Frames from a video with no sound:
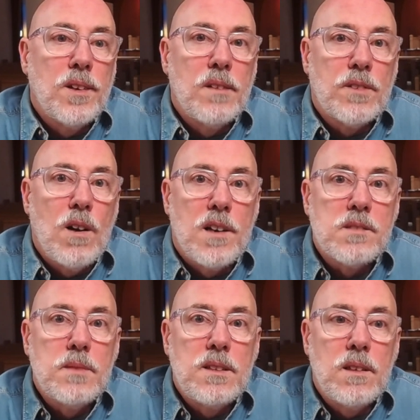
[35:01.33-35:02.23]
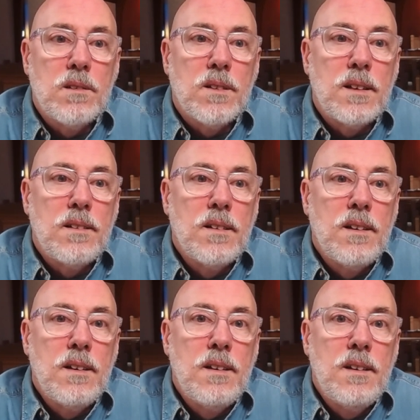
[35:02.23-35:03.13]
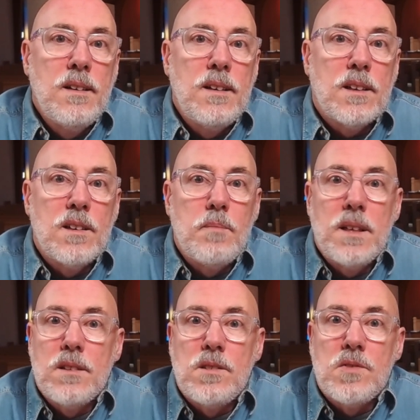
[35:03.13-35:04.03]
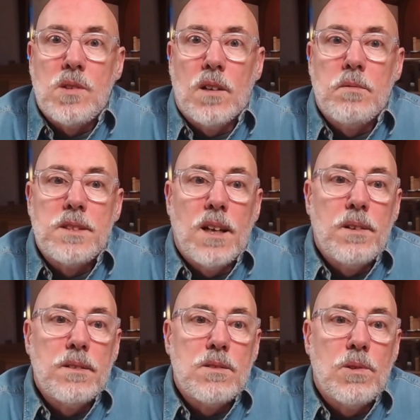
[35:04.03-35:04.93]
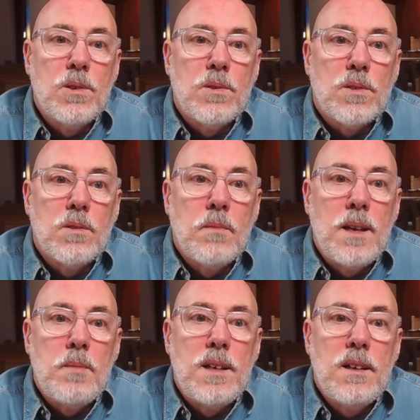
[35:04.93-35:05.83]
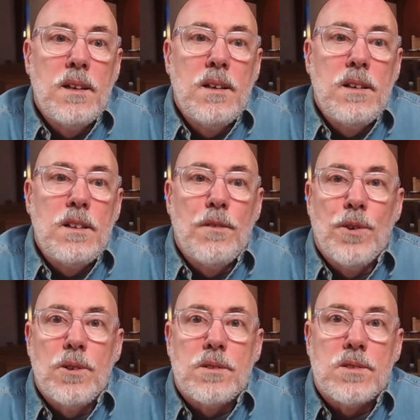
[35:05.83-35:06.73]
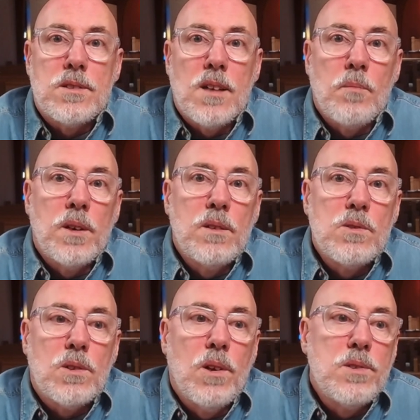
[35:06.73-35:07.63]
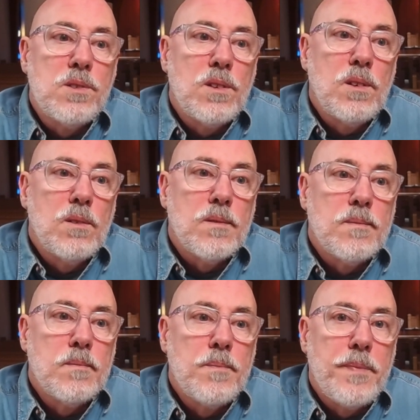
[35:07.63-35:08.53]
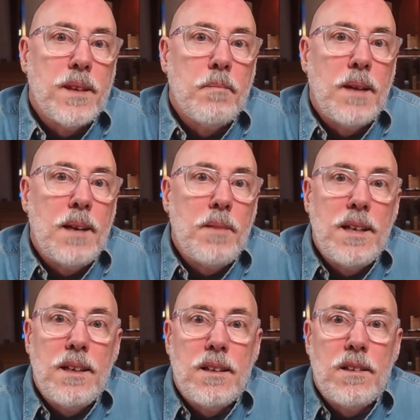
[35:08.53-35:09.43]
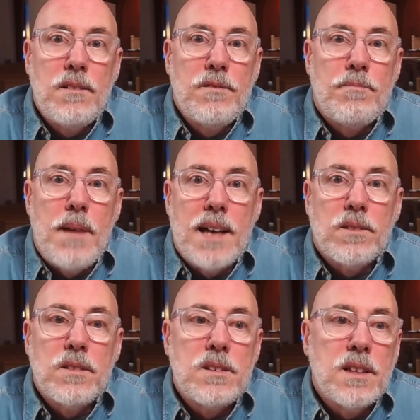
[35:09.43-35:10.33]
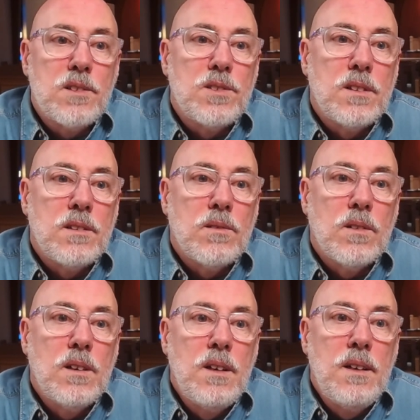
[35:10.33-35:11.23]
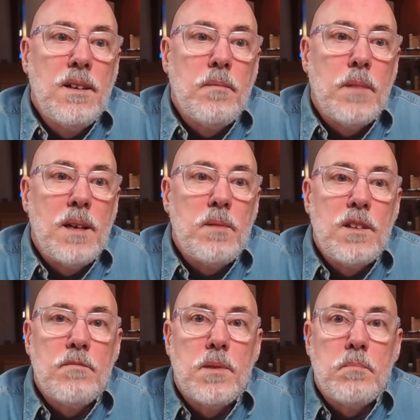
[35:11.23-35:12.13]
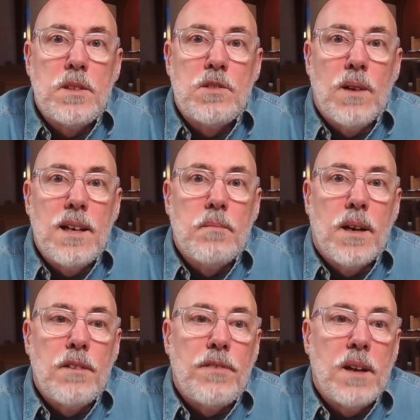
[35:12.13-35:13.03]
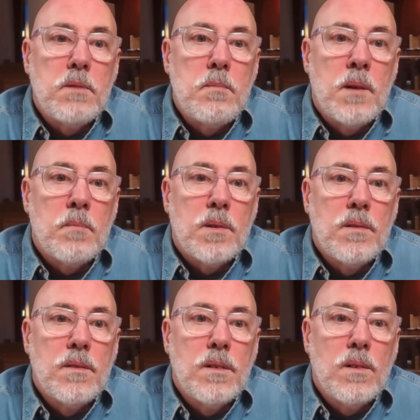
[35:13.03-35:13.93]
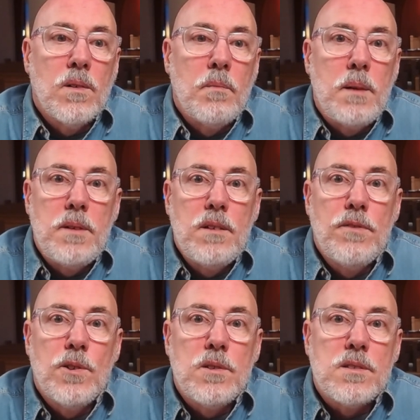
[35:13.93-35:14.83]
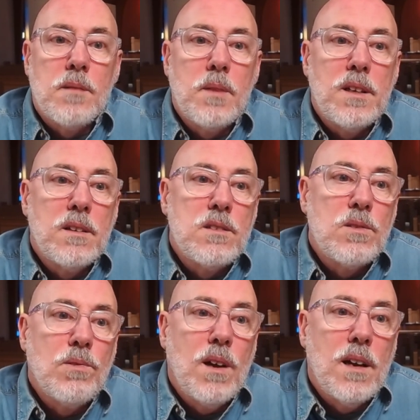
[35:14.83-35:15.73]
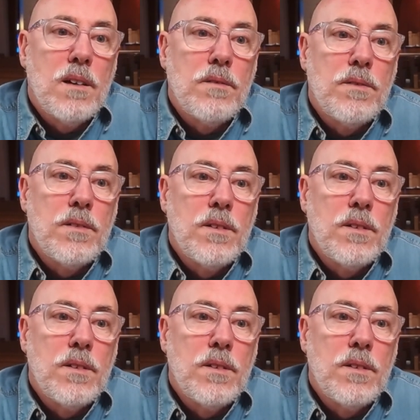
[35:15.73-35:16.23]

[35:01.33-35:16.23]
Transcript: that have cost me dearly. It could be that you've struggled with telling the truth, or maybe you've hurt someone who's close to you. Maybe you've battled addiction, or maybe you've been betrayed by a family member, or maybe you've hurt somebody that you love.